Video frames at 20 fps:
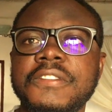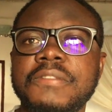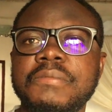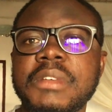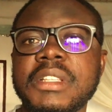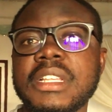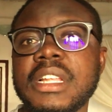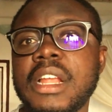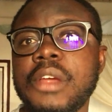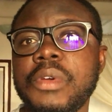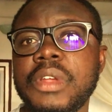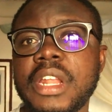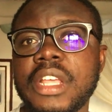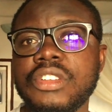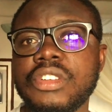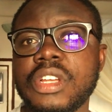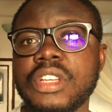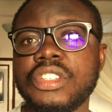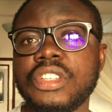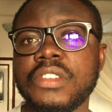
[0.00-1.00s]
Mentally Aware
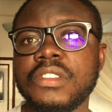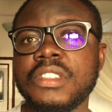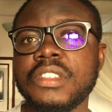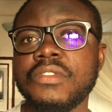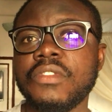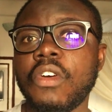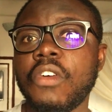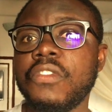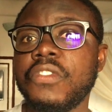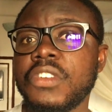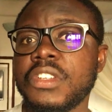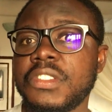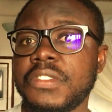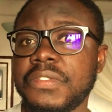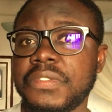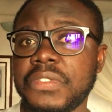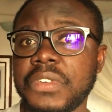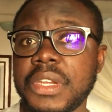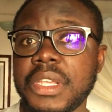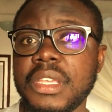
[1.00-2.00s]
Nigeria Initiative offers
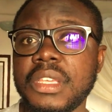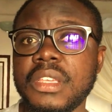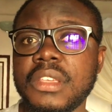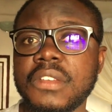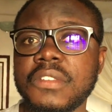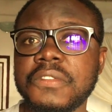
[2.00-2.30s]
free